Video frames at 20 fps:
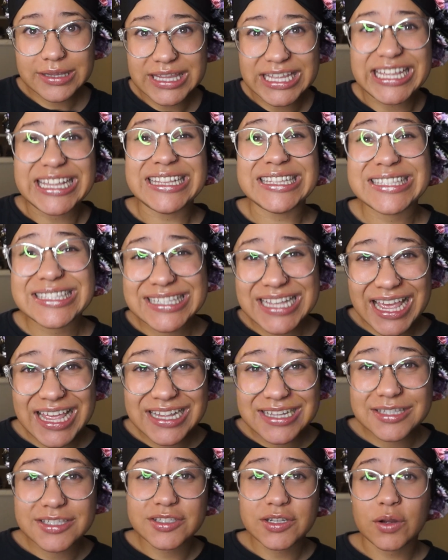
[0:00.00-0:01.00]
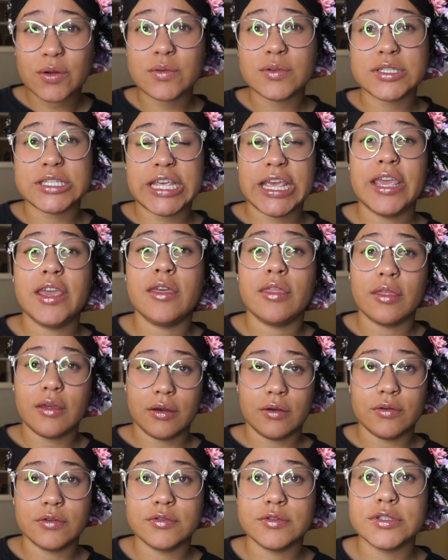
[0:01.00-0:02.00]
the NSAIDs, don't take
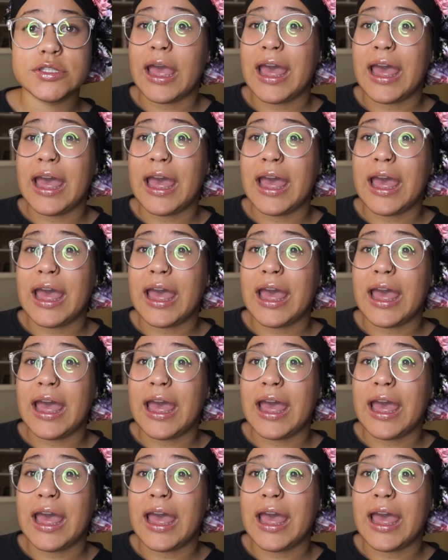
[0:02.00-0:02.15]
those.